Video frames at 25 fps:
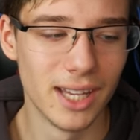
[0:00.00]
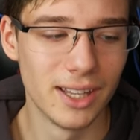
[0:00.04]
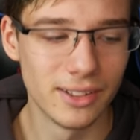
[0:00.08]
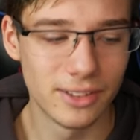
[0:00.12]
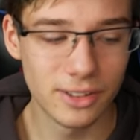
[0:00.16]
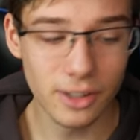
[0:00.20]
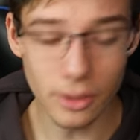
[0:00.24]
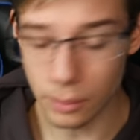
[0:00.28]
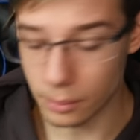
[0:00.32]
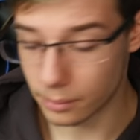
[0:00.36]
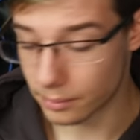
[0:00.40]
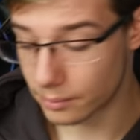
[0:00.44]

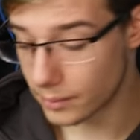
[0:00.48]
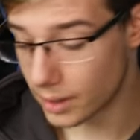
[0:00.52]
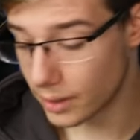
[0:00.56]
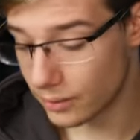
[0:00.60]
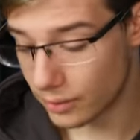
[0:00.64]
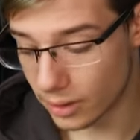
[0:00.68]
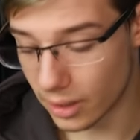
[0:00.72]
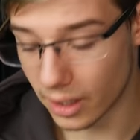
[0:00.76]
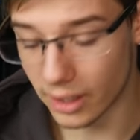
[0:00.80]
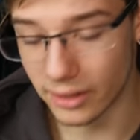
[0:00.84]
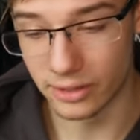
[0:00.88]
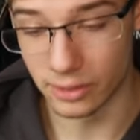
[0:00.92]
So,
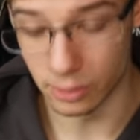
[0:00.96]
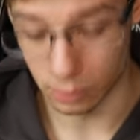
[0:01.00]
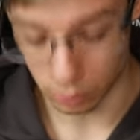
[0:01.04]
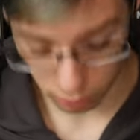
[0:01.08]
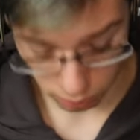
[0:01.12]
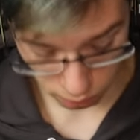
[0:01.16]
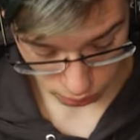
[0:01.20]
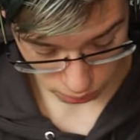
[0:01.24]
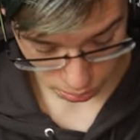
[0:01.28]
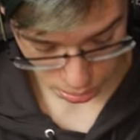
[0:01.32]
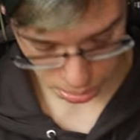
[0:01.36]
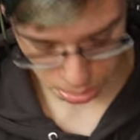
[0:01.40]
if you guys...
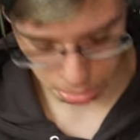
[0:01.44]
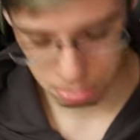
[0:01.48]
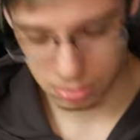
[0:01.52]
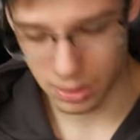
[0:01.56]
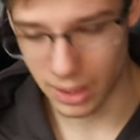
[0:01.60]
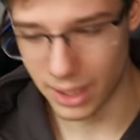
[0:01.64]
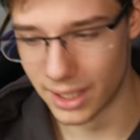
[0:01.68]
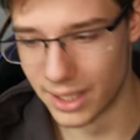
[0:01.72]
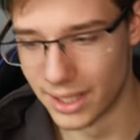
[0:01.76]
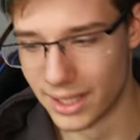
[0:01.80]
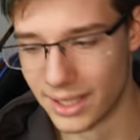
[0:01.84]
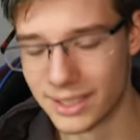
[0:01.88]
Oh,
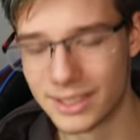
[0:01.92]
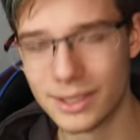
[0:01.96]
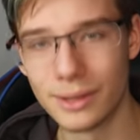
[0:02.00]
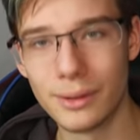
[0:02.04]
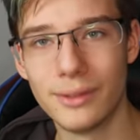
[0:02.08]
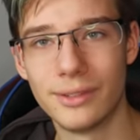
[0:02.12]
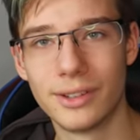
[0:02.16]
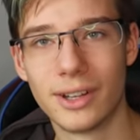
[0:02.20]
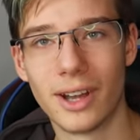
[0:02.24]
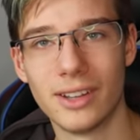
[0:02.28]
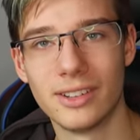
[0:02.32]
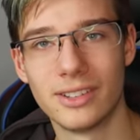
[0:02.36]
so
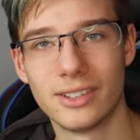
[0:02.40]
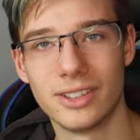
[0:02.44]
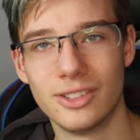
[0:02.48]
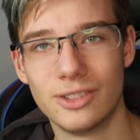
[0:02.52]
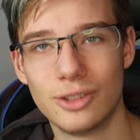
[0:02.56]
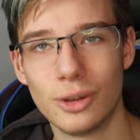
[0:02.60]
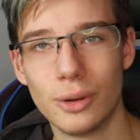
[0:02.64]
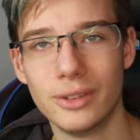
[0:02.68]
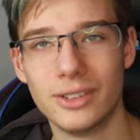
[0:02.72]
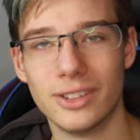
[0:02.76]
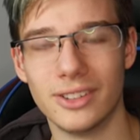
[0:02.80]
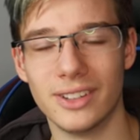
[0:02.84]
if you guys
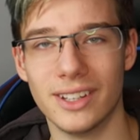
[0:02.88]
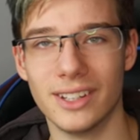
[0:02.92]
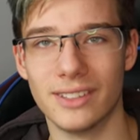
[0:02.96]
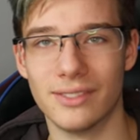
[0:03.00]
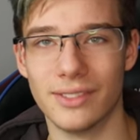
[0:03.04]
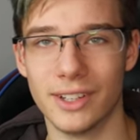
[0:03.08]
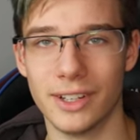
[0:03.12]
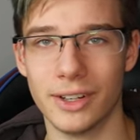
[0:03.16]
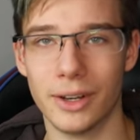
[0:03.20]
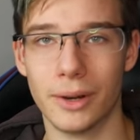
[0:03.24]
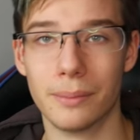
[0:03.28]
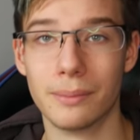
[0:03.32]
enjoyed today's
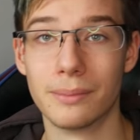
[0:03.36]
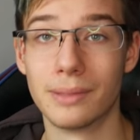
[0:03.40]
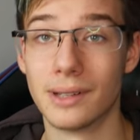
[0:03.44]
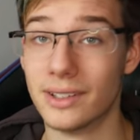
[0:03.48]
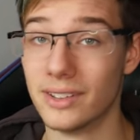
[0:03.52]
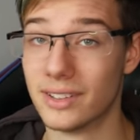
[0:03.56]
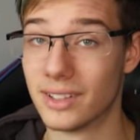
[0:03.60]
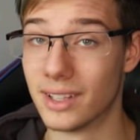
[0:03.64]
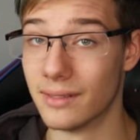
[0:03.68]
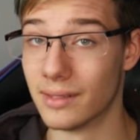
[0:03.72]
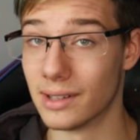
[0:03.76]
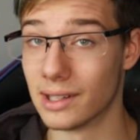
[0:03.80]
video,
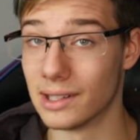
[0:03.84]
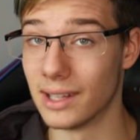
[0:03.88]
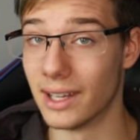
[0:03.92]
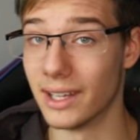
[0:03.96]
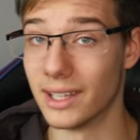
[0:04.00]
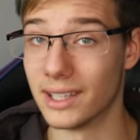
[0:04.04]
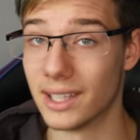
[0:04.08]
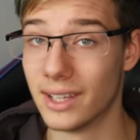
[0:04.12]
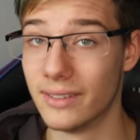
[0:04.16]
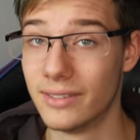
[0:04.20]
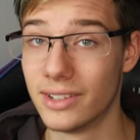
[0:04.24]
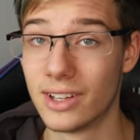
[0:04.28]
please give it a
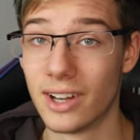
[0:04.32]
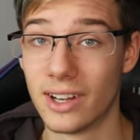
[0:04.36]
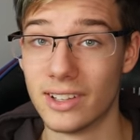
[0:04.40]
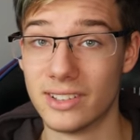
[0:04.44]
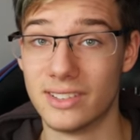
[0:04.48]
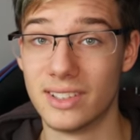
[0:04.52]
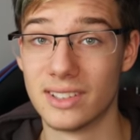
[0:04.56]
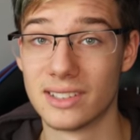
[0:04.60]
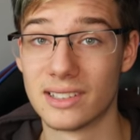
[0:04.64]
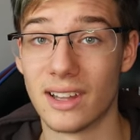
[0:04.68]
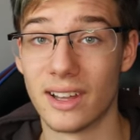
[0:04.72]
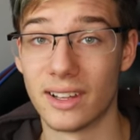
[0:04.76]
like. If you
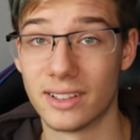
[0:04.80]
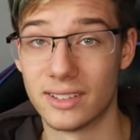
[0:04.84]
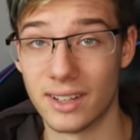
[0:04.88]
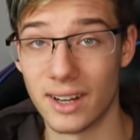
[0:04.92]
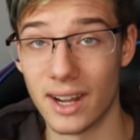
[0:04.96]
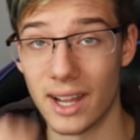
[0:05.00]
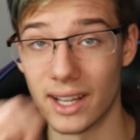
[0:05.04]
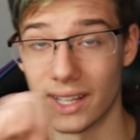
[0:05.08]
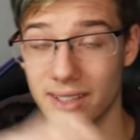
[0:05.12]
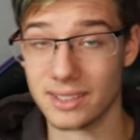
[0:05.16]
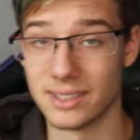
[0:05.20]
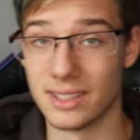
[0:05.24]
guys disliked
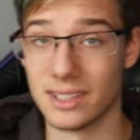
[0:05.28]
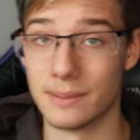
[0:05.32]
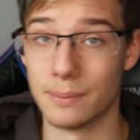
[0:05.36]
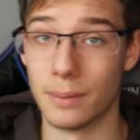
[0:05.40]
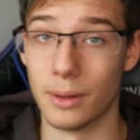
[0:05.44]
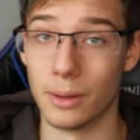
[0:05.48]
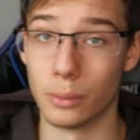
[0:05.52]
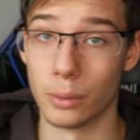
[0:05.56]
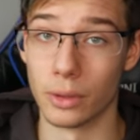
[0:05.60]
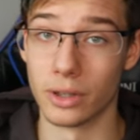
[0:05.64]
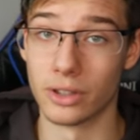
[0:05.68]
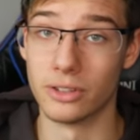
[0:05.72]
it, I guess this
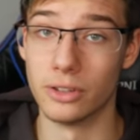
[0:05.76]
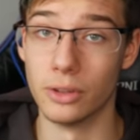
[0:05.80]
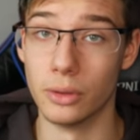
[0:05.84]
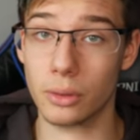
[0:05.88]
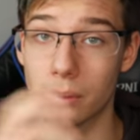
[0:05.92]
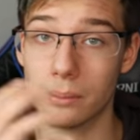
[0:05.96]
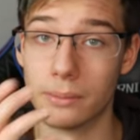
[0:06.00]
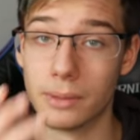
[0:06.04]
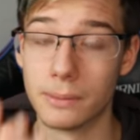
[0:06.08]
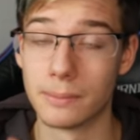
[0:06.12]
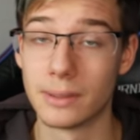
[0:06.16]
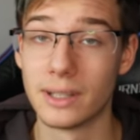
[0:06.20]
button works
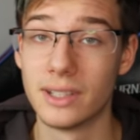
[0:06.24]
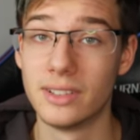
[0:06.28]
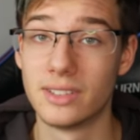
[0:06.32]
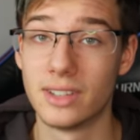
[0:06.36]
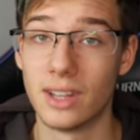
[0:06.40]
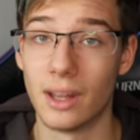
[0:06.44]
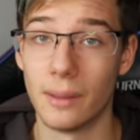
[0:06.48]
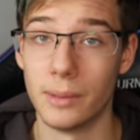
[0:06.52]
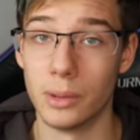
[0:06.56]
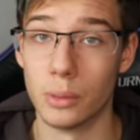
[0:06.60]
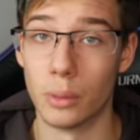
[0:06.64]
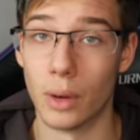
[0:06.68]
too, but please
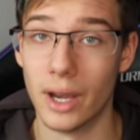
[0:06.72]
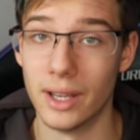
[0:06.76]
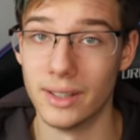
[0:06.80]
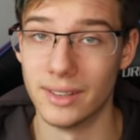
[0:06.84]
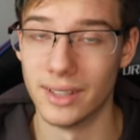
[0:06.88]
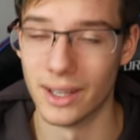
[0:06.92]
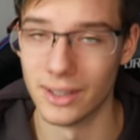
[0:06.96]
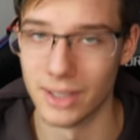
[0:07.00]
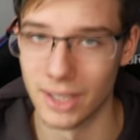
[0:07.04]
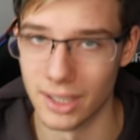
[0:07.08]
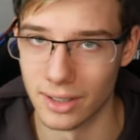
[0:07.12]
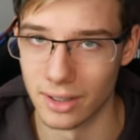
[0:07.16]
tell me why
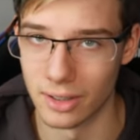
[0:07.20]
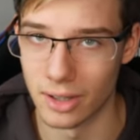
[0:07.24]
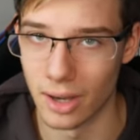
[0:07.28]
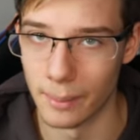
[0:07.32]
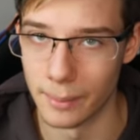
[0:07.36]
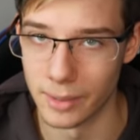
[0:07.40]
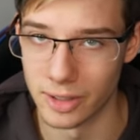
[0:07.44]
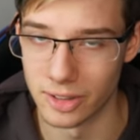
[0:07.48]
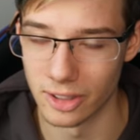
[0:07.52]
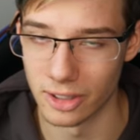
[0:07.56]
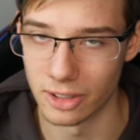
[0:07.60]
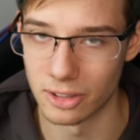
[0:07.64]
down in the
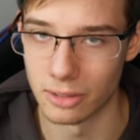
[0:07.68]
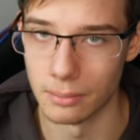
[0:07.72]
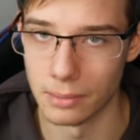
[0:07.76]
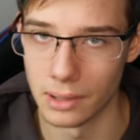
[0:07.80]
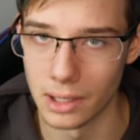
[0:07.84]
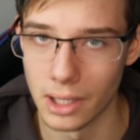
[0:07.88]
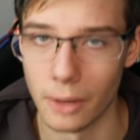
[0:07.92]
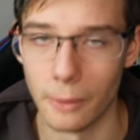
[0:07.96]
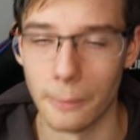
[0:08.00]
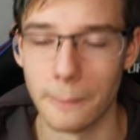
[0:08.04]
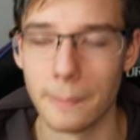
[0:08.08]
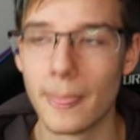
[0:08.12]
comment section
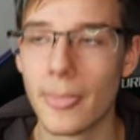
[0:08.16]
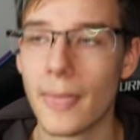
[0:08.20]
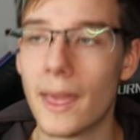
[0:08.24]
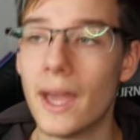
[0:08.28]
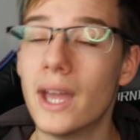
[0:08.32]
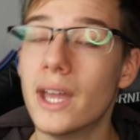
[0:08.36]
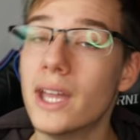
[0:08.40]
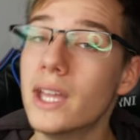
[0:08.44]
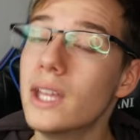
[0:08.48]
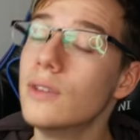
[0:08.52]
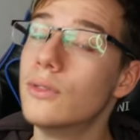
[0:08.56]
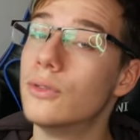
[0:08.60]
below.
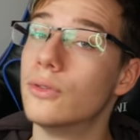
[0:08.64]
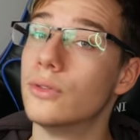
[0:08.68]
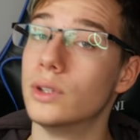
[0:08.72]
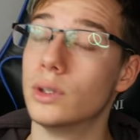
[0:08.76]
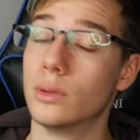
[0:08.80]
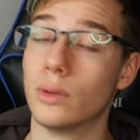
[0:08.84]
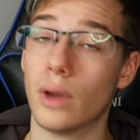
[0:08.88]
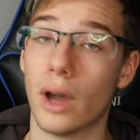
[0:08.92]
If you